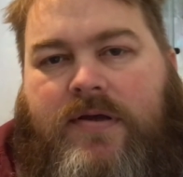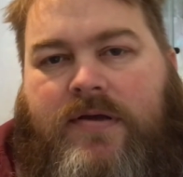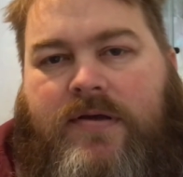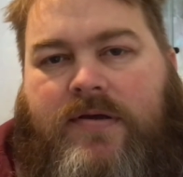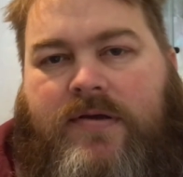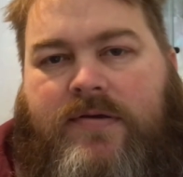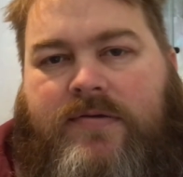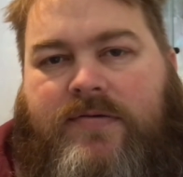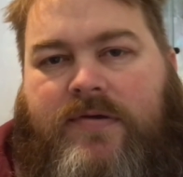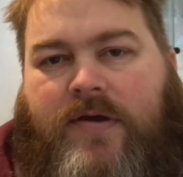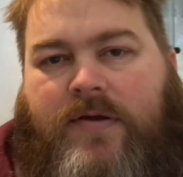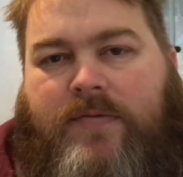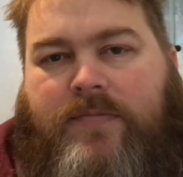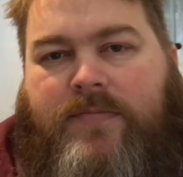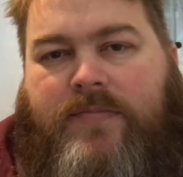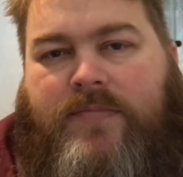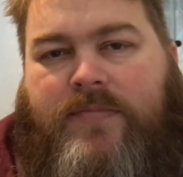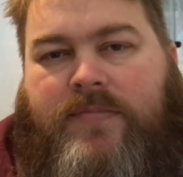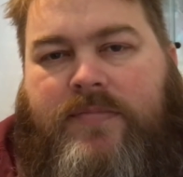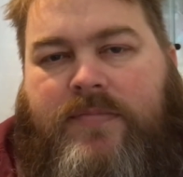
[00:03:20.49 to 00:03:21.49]
because
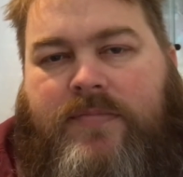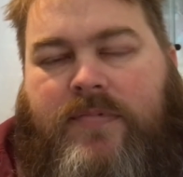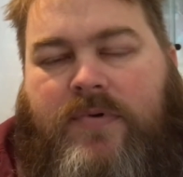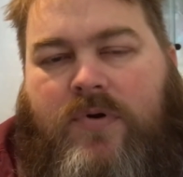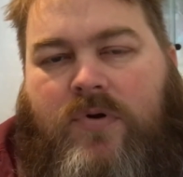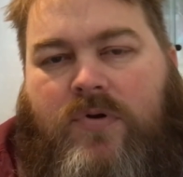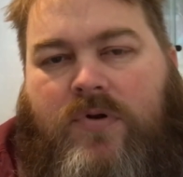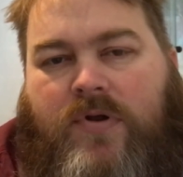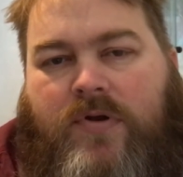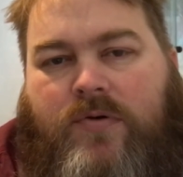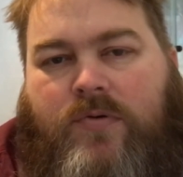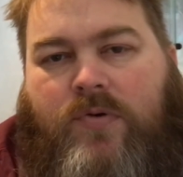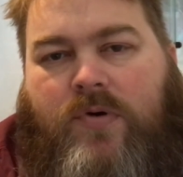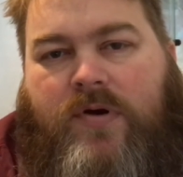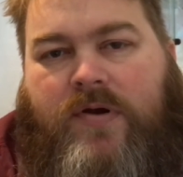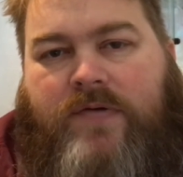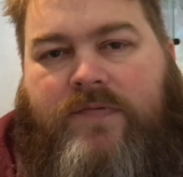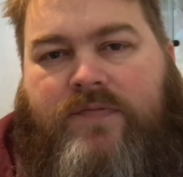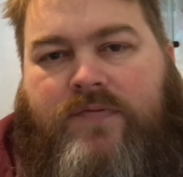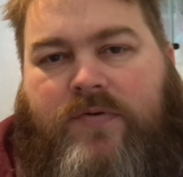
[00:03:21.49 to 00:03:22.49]
although
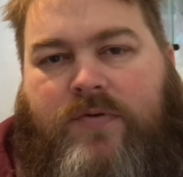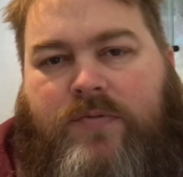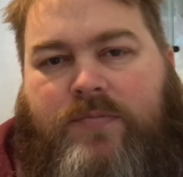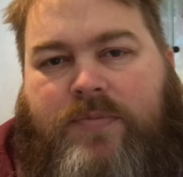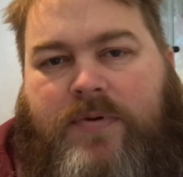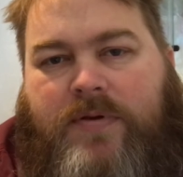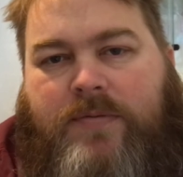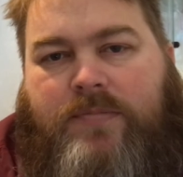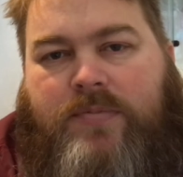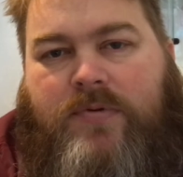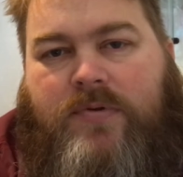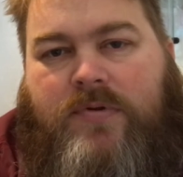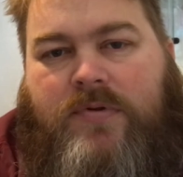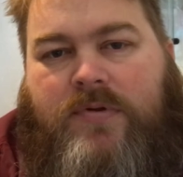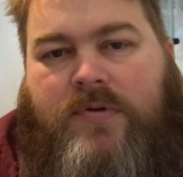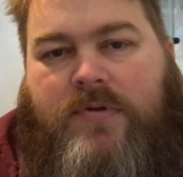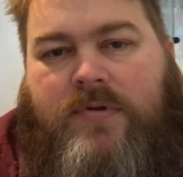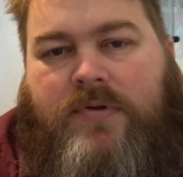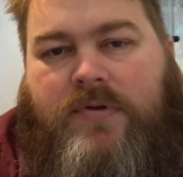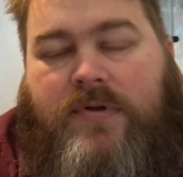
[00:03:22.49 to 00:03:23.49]
quite a few people
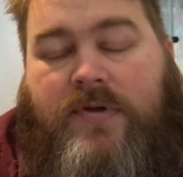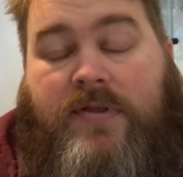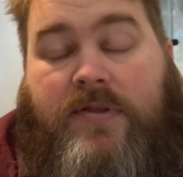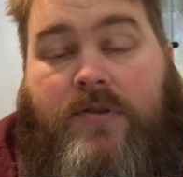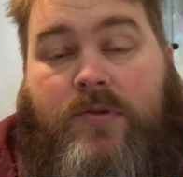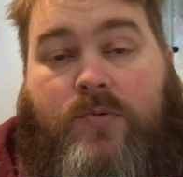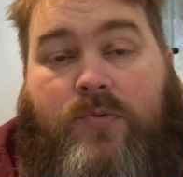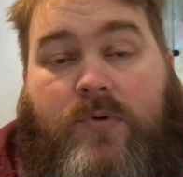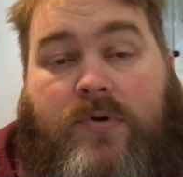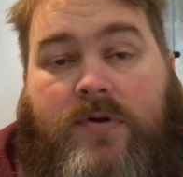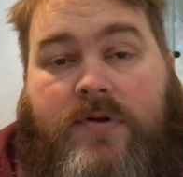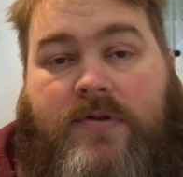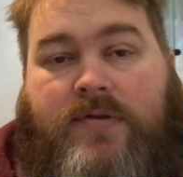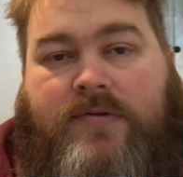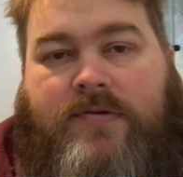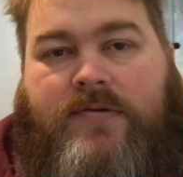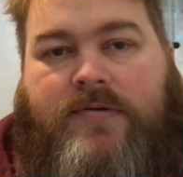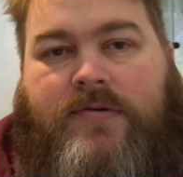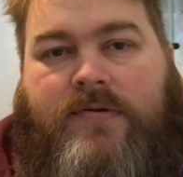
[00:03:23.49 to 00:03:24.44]
in the world